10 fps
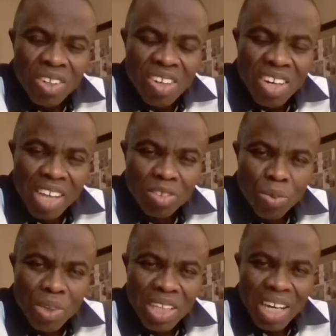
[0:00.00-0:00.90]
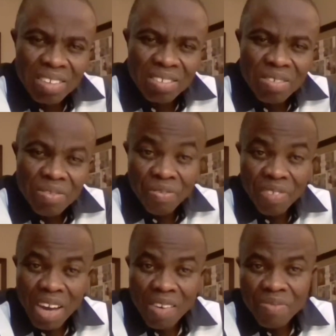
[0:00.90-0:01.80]
Grass withers,
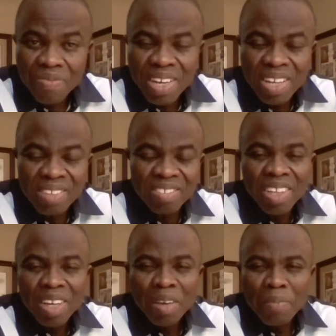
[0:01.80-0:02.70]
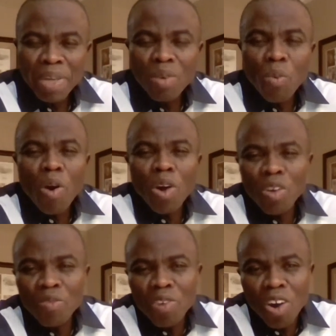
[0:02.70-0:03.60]
flower fades, but the word
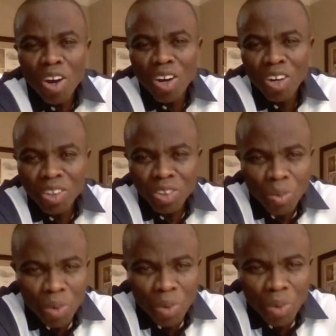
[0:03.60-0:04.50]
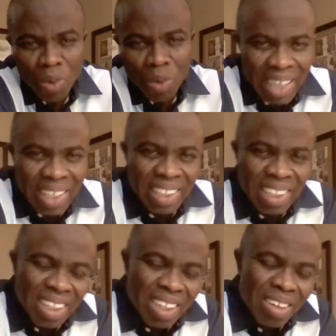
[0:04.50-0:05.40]
of God will abide
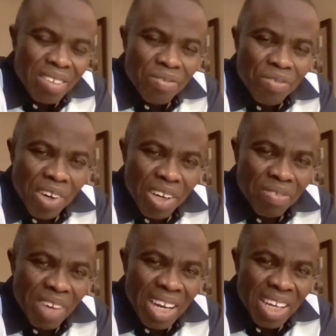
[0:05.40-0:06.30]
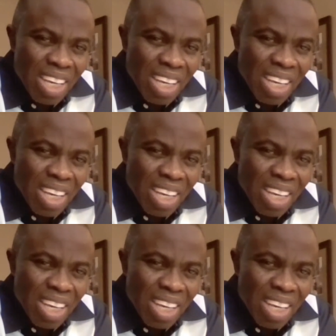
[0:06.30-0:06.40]
forever.